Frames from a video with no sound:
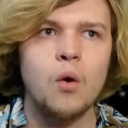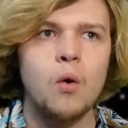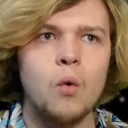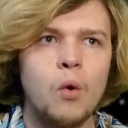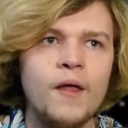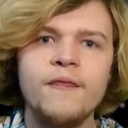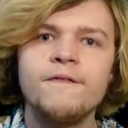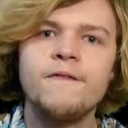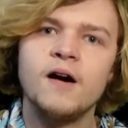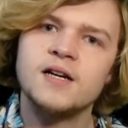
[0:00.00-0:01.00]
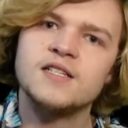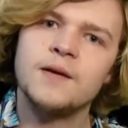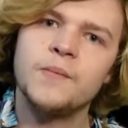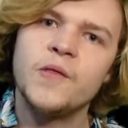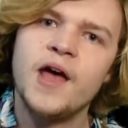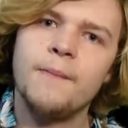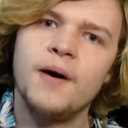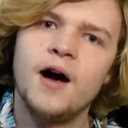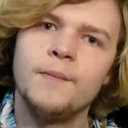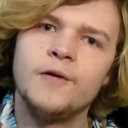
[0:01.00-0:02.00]
What the fuck is up with that
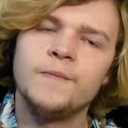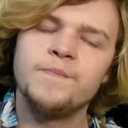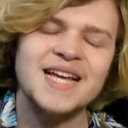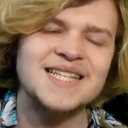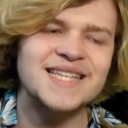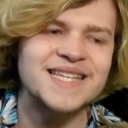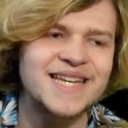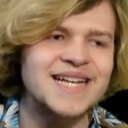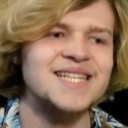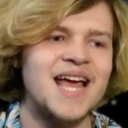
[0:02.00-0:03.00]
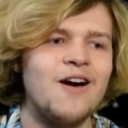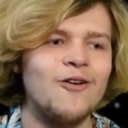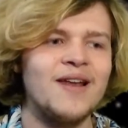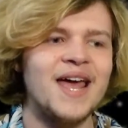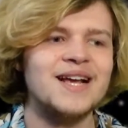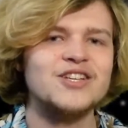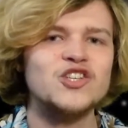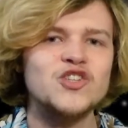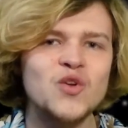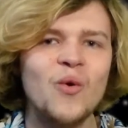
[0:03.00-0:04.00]
pommel? It sticks out like a
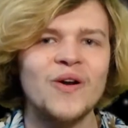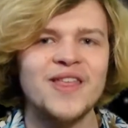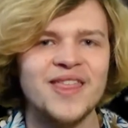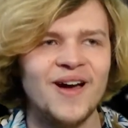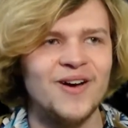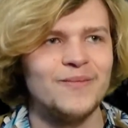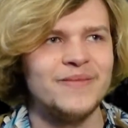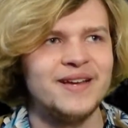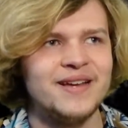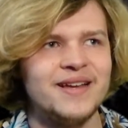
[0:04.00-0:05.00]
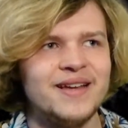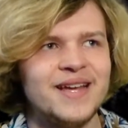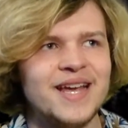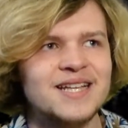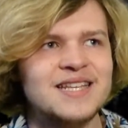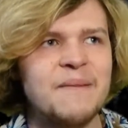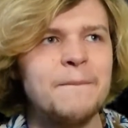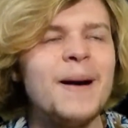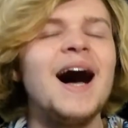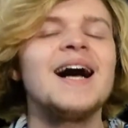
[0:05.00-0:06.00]
sore thumb. It's
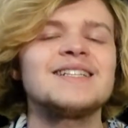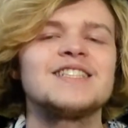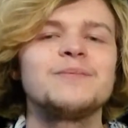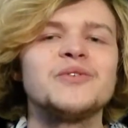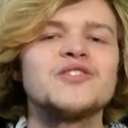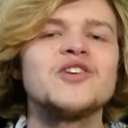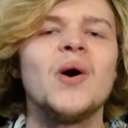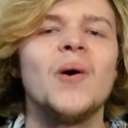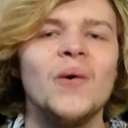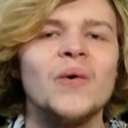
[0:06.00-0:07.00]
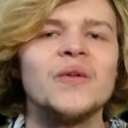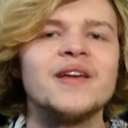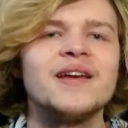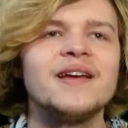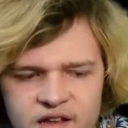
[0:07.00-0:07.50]
impossible to hold.